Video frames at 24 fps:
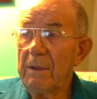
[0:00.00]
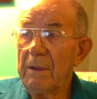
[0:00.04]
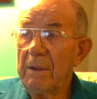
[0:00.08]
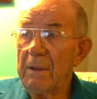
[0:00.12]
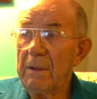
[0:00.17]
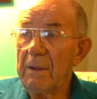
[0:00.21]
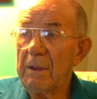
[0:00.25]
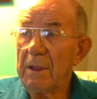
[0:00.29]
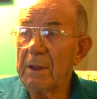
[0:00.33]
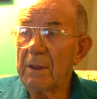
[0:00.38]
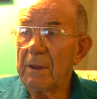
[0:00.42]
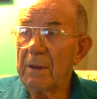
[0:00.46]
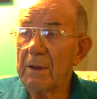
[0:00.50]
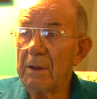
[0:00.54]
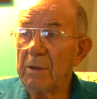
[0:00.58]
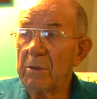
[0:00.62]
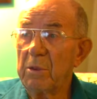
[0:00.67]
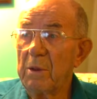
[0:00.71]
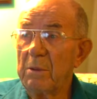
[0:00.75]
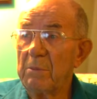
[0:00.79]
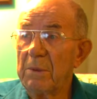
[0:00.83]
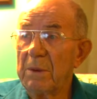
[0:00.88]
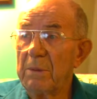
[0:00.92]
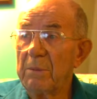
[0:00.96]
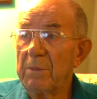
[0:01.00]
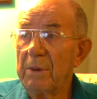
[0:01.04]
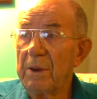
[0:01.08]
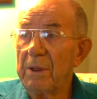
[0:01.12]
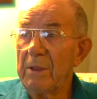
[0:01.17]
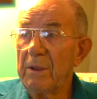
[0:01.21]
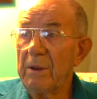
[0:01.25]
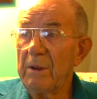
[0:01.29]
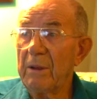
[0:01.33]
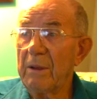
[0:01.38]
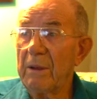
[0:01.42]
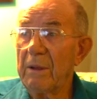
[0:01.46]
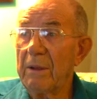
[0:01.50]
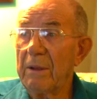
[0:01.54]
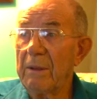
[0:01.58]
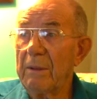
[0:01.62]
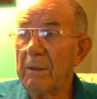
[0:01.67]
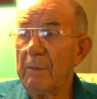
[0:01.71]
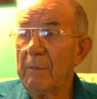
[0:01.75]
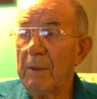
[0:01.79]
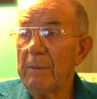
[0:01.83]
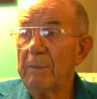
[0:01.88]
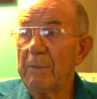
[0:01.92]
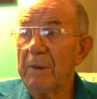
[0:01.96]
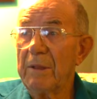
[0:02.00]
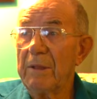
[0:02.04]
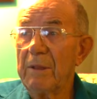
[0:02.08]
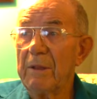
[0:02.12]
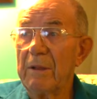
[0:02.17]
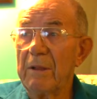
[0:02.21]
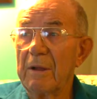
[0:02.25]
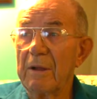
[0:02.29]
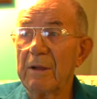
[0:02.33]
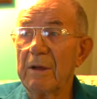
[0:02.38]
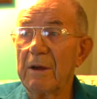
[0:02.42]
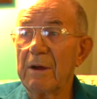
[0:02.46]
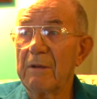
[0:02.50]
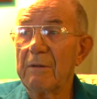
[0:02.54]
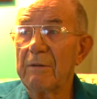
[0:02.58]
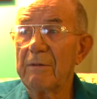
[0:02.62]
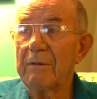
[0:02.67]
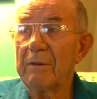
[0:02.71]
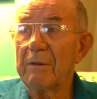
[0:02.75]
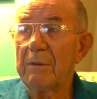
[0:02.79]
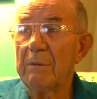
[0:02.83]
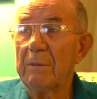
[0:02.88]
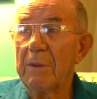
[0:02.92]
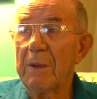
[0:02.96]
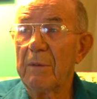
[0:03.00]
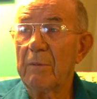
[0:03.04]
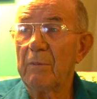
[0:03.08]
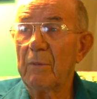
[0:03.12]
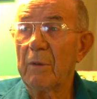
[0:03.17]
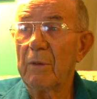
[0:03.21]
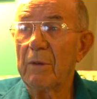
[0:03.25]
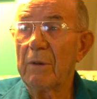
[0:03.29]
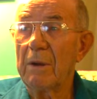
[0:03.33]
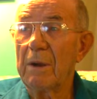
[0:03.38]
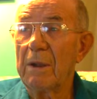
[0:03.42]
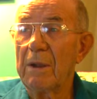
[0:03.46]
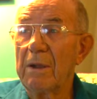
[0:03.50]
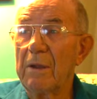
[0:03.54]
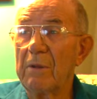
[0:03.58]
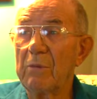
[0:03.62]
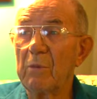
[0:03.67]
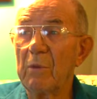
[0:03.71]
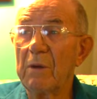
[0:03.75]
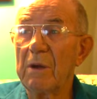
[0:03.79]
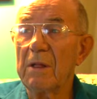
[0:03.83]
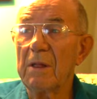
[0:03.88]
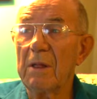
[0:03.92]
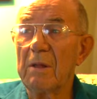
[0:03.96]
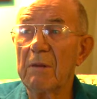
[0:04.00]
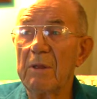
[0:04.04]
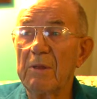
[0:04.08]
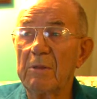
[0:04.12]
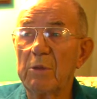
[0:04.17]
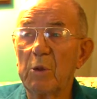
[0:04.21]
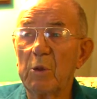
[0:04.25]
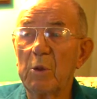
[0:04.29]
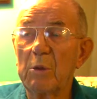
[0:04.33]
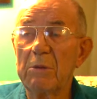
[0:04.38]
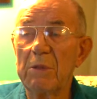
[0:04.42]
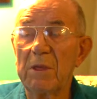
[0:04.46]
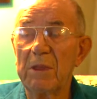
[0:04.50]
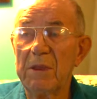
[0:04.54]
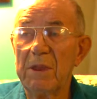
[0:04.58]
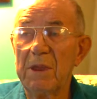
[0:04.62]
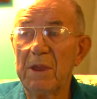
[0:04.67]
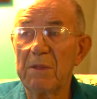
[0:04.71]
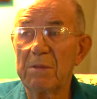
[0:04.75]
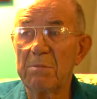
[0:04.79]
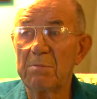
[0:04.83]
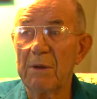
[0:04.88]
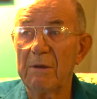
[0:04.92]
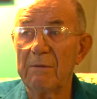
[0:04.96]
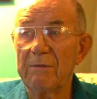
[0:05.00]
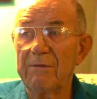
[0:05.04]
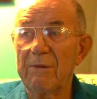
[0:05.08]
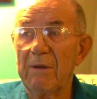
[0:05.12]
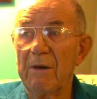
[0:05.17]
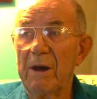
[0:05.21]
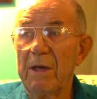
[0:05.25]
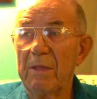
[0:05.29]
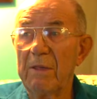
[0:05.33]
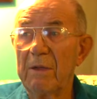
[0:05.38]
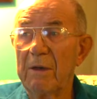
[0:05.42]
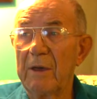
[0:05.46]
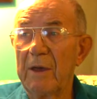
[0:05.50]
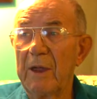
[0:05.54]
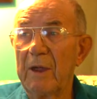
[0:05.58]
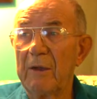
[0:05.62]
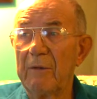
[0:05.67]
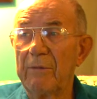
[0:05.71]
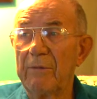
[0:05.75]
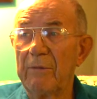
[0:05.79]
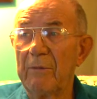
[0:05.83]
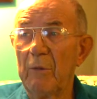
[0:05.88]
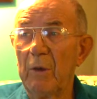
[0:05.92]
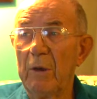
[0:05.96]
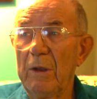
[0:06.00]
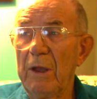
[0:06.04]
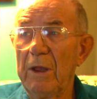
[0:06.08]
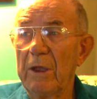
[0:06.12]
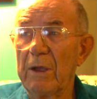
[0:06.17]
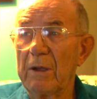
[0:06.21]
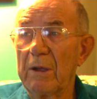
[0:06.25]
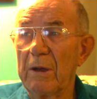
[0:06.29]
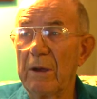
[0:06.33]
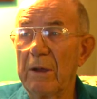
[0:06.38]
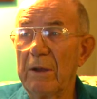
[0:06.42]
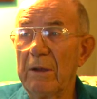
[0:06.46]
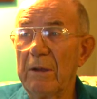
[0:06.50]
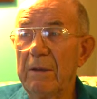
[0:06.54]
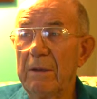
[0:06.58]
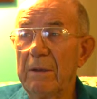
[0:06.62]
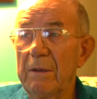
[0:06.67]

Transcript: I got it through my brother-in-law. My brother-in-law got it for me, more or less. Well, it's through the death of my father that I really got it.